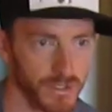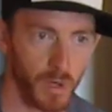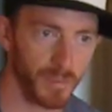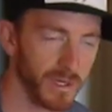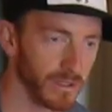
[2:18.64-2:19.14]
and
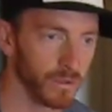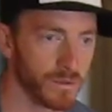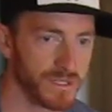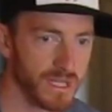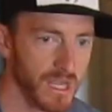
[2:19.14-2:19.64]
open and
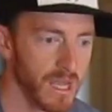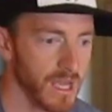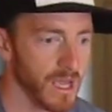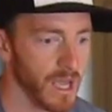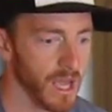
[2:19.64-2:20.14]
loose.
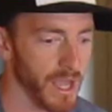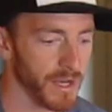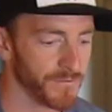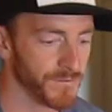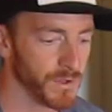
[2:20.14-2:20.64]

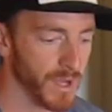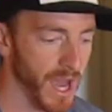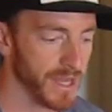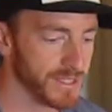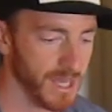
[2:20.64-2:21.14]
And if you
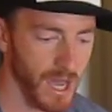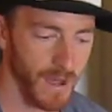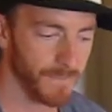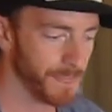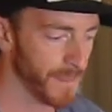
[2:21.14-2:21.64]
guys
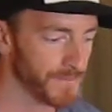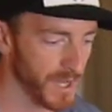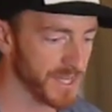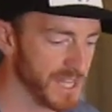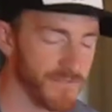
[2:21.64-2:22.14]

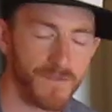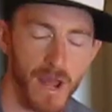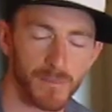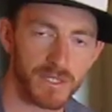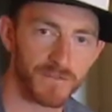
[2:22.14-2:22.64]
have
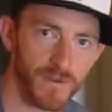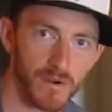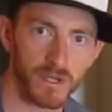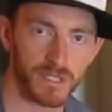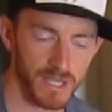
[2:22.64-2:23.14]
families that
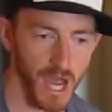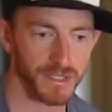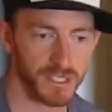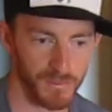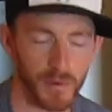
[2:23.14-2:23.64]
vary in
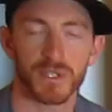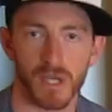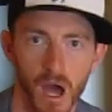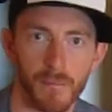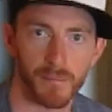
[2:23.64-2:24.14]
sizes, post a
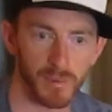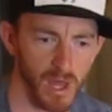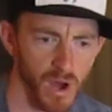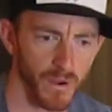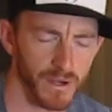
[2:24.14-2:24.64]
comment
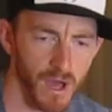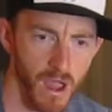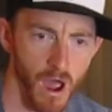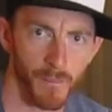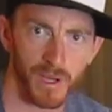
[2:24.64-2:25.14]
below, and
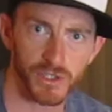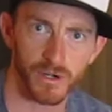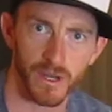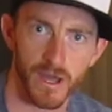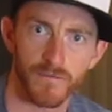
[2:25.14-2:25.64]
I'll make
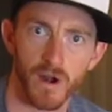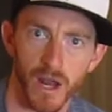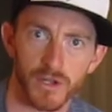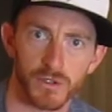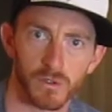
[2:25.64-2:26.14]
sure I cover
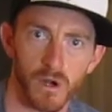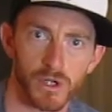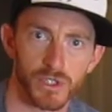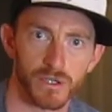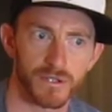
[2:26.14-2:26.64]
how to do
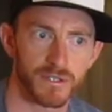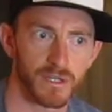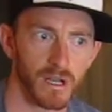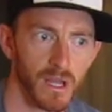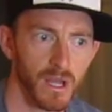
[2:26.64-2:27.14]
large shirts
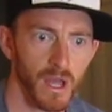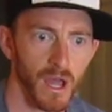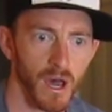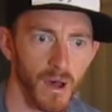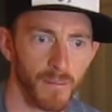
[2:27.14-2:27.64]
that
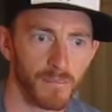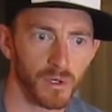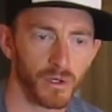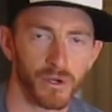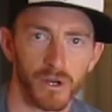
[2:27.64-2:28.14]

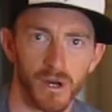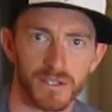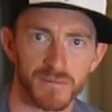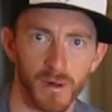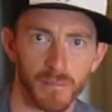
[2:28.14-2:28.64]
look good on
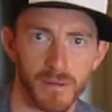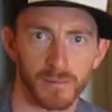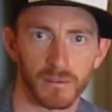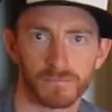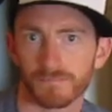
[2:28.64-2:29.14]
small
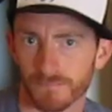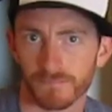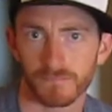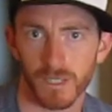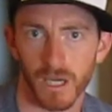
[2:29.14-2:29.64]
people.
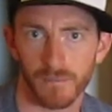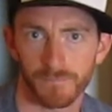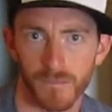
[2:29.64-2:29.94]
Okay.